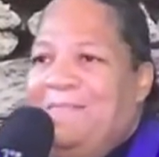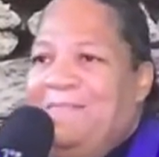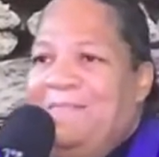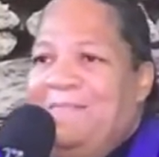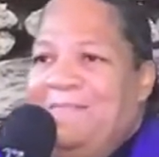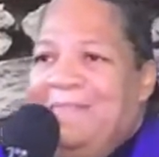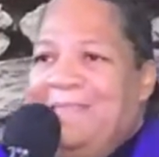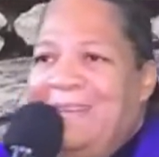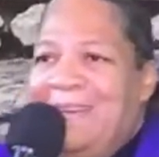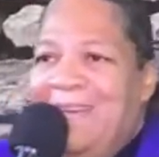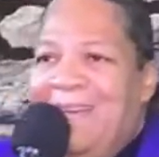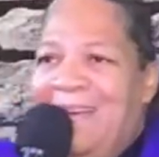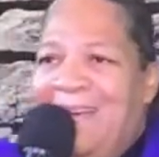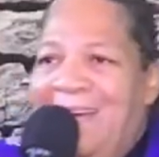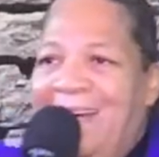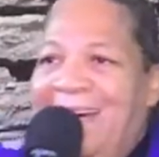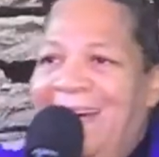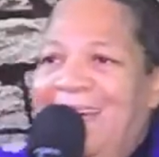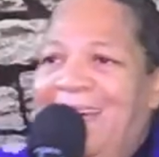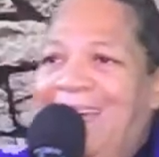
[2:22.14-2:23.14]

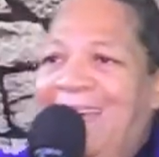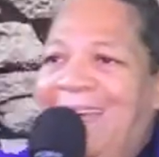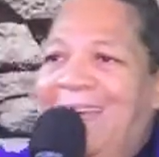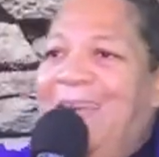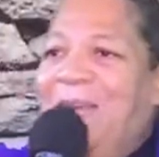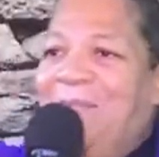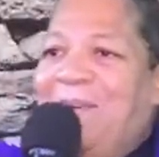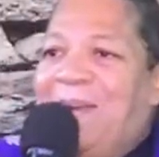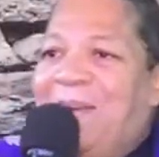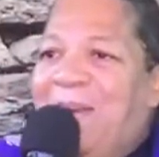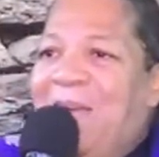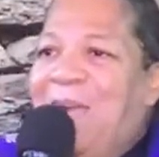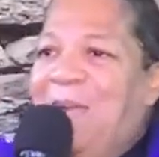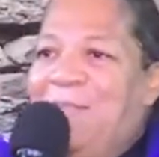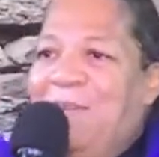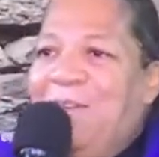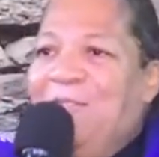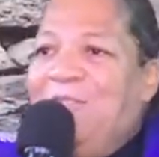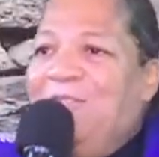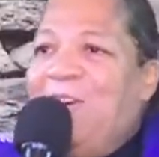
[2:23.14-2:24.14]
Yes, uh, it, it will
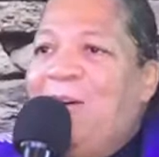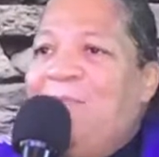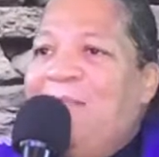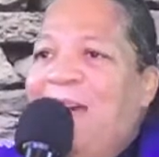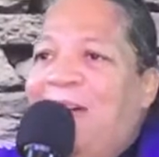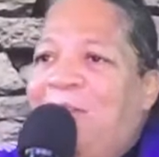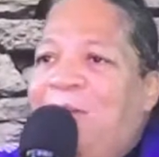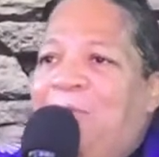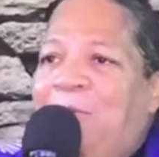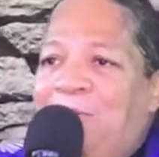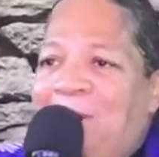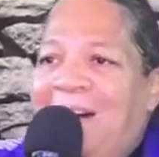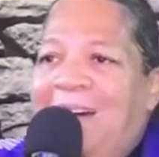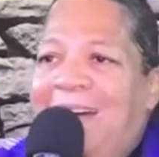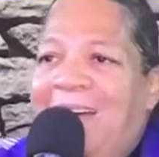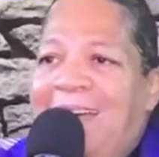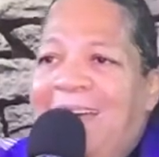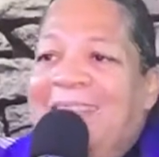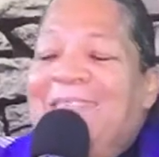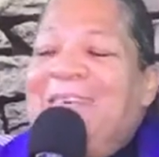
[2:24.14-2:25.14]
keep you no matter
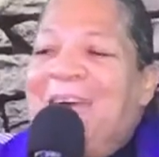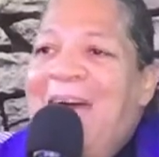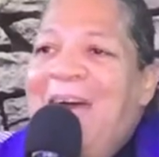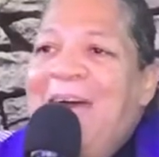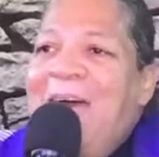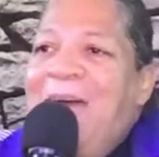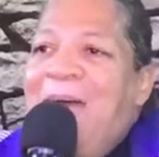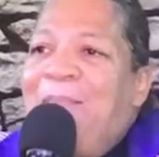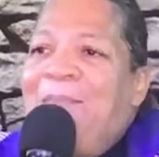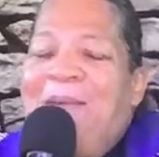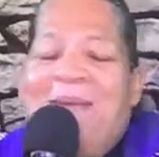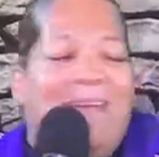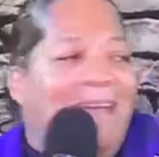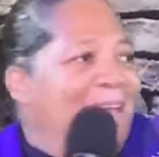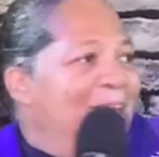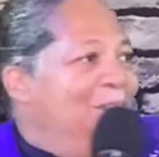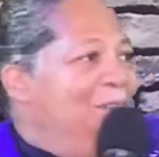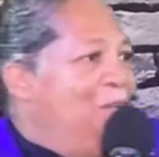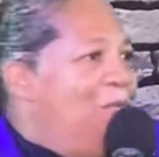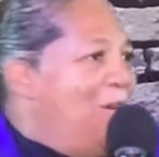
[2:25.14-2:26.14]
what
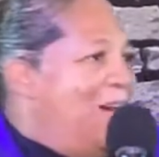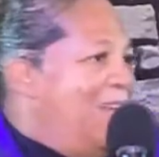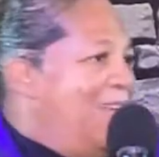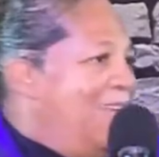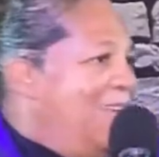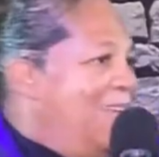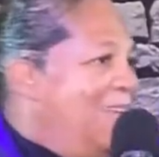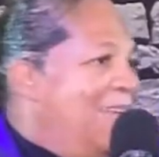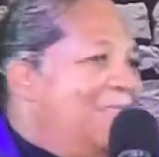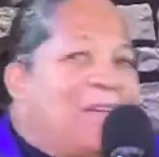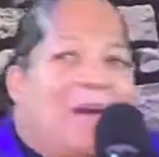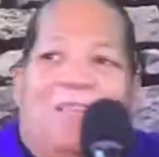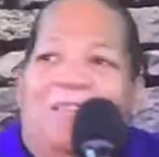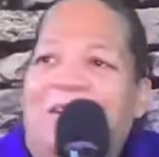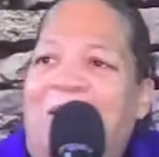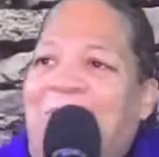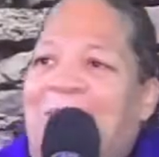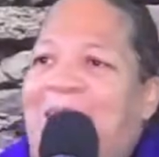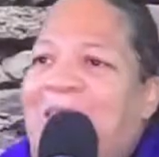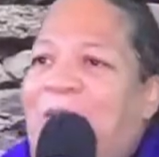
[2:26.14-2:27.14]
time you are in,
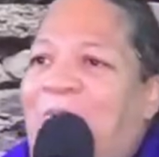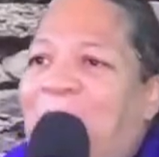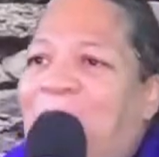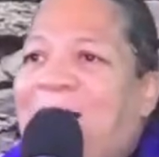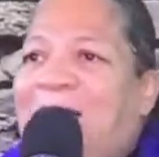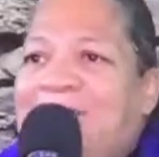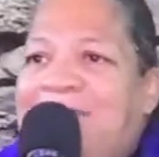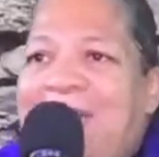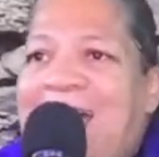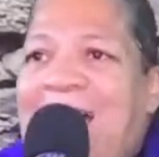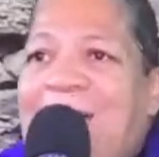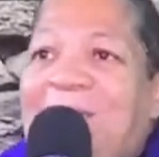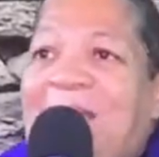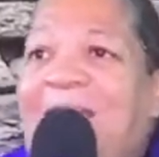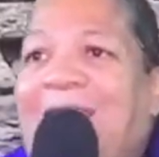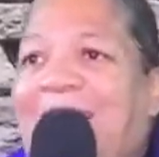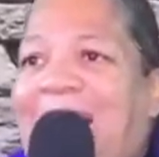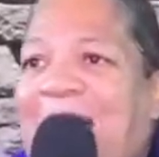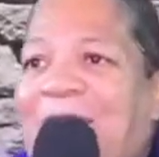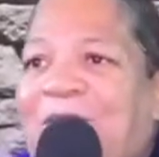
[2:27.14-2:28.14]
no matter what time
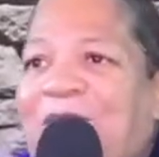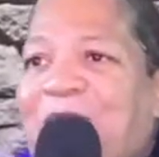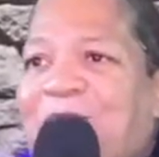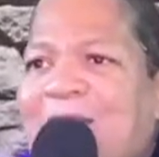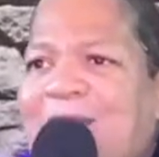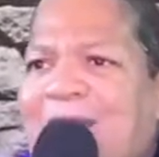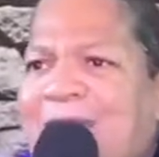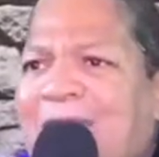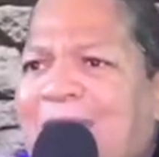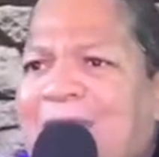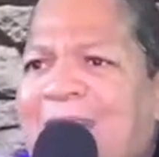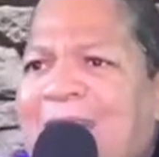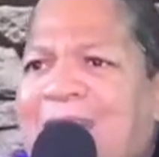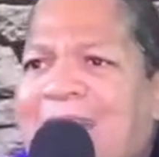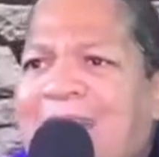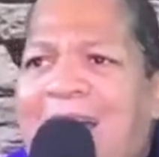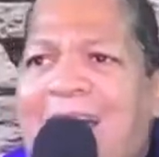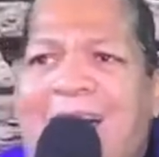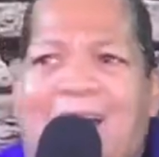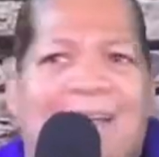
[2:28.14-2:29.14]
in life you are
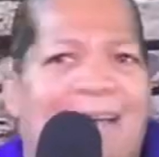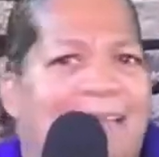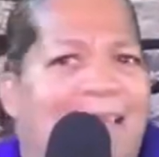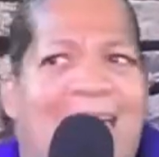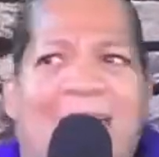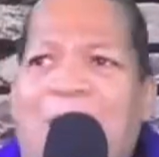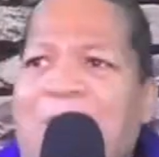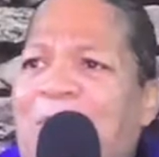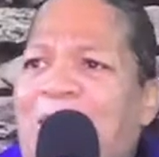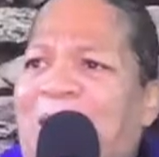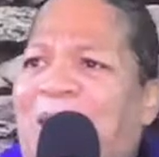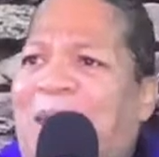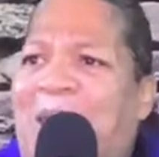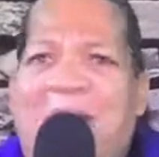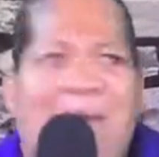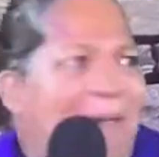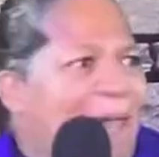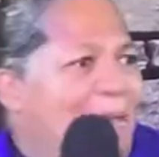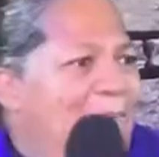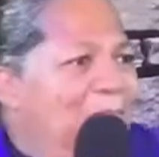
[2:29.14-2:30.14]
in, it will
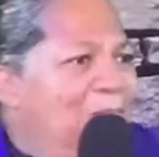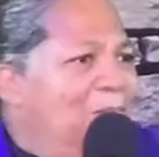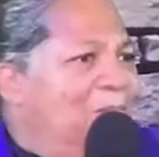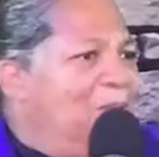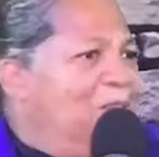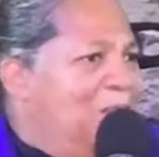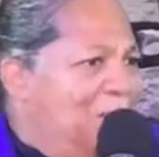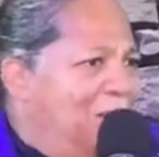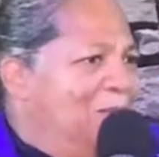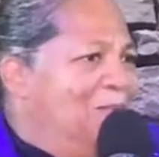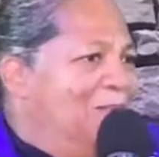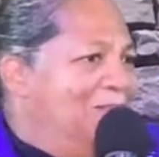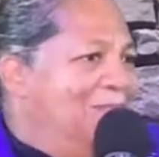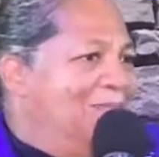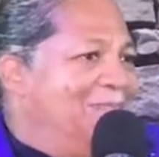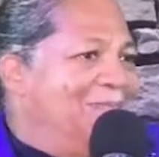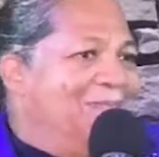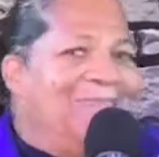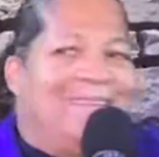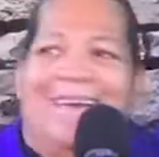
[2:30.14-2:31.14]
keep you.
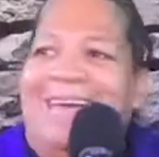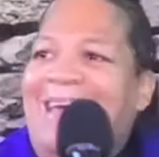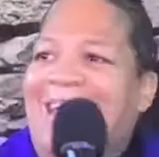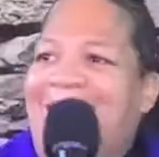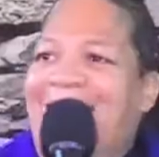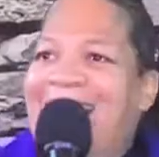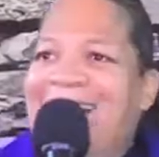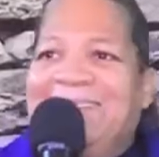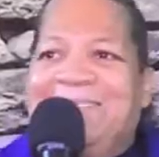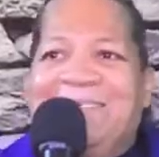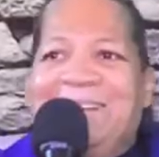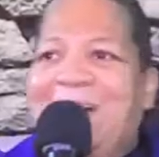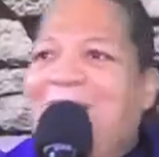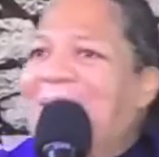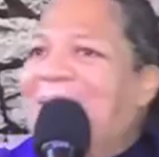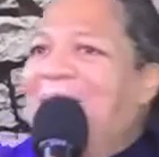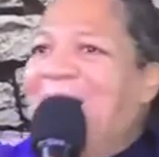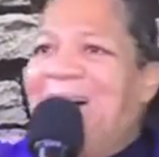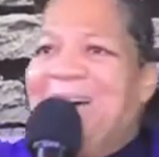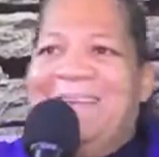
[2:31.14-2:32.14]
It's
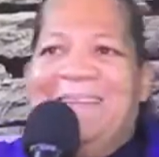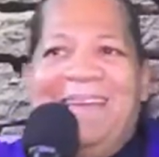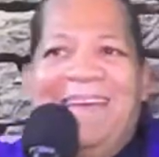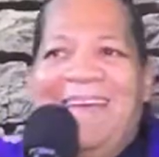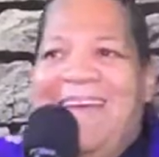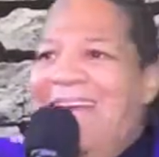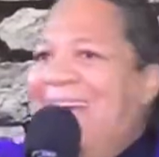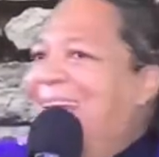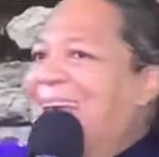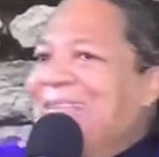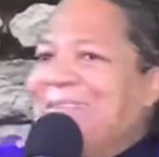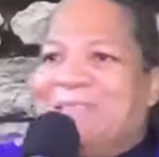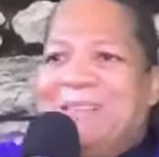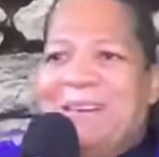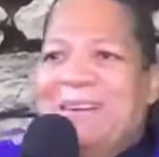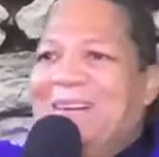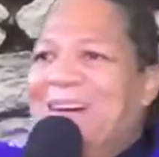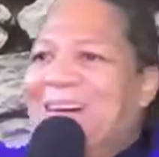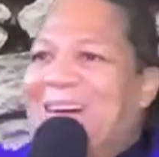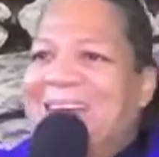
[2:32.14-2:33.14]
good.
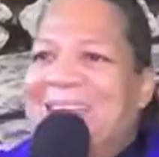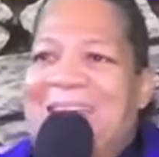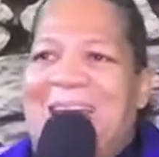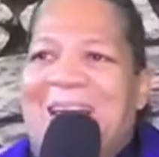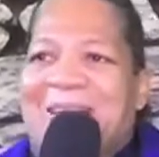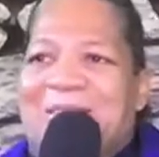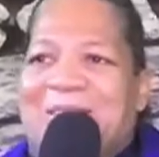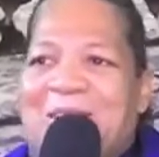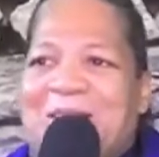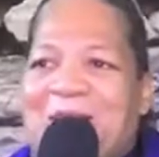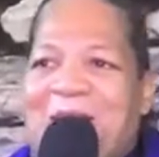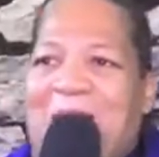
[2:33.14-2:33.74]
It's good. It's